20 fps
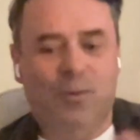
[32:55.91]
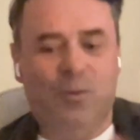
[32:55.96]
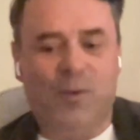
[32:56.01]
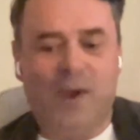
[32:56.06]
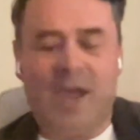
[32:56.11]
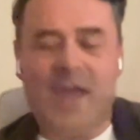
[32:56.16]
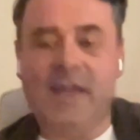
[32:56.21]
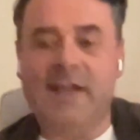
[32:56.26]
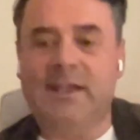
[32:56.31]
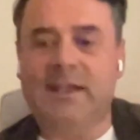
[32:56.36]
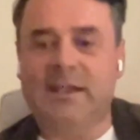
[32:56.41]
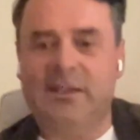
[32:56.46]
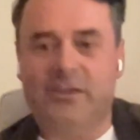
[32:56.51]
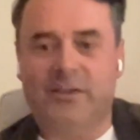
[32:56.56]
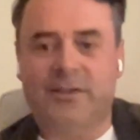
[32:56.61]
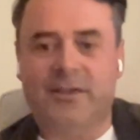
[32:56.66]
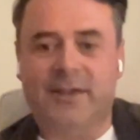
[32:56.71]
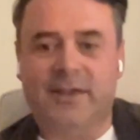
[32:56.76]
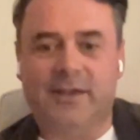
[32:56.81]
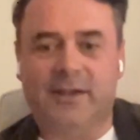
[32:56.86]
we're heading into
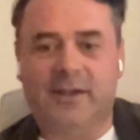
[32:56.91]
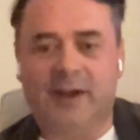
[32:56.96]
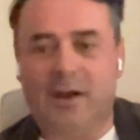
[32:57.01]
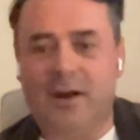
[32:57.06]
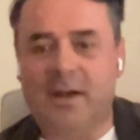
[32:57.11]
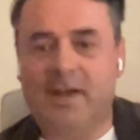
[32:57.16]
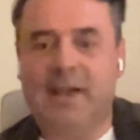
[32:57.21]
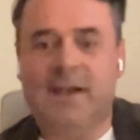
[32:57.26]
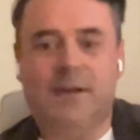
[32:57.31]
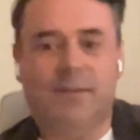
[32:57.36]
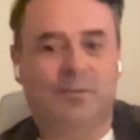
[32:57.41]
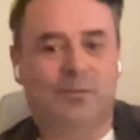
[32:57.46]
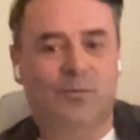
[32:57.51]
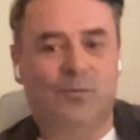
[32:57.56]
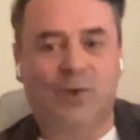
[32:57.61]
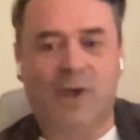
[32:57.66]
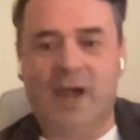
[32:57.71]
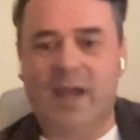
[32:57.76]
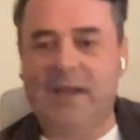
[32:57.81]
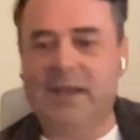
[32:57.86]
the singularity,
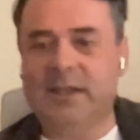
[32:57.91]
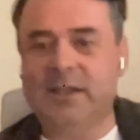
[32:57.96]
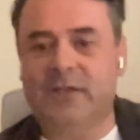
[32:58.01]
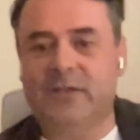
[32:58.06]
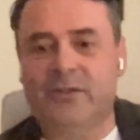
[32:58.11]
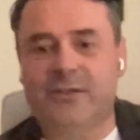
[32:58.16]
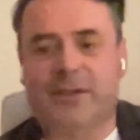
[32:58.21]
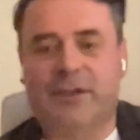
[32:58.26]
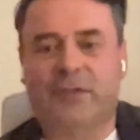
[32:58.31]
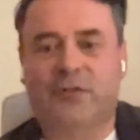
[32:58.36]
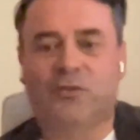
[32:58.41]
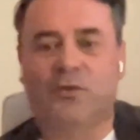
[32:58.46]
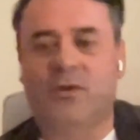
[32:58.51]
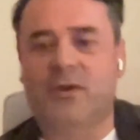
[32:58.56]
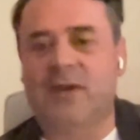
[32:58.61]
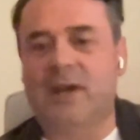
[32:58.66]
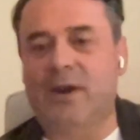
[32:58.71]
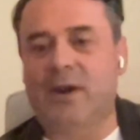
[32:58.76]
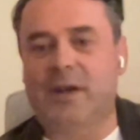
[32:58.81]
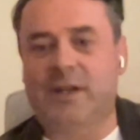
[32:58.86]
we're heading into this
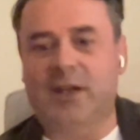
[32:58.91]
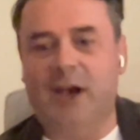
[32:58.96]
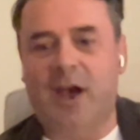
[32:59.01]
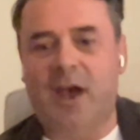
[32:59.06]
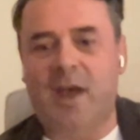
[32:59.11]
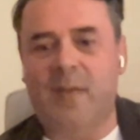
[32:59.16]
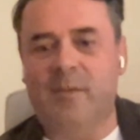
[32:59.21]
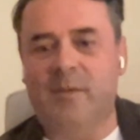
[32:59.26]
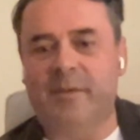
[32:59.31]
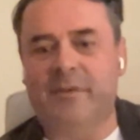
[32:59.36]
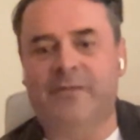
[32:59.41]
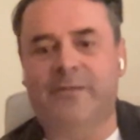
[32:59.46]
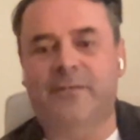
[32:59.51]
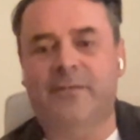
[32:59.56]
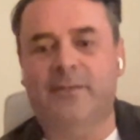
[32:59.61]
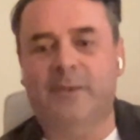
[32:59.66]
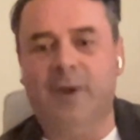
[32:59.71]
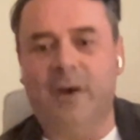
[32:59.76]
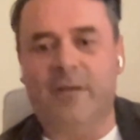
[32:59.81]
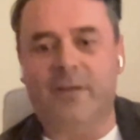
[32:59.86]
extraordinary time of
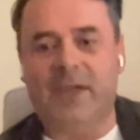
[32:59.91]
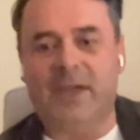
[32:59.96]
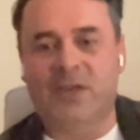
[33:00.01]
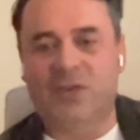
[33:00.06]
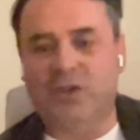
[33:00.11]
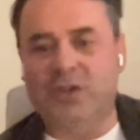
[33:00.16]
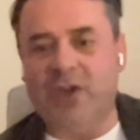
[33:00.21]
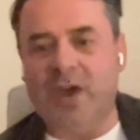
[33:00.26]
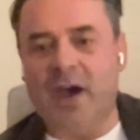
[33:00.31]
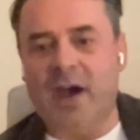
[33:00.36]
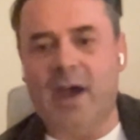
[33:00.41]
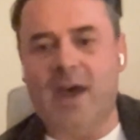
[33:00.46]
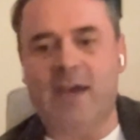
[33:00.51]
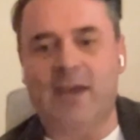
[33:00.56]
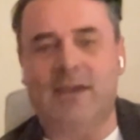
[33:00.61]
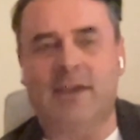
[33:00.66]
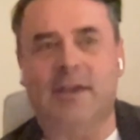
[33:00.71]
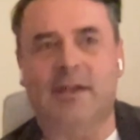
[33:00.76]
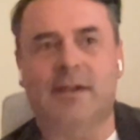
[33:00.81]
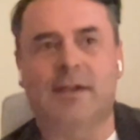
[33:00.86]
AGI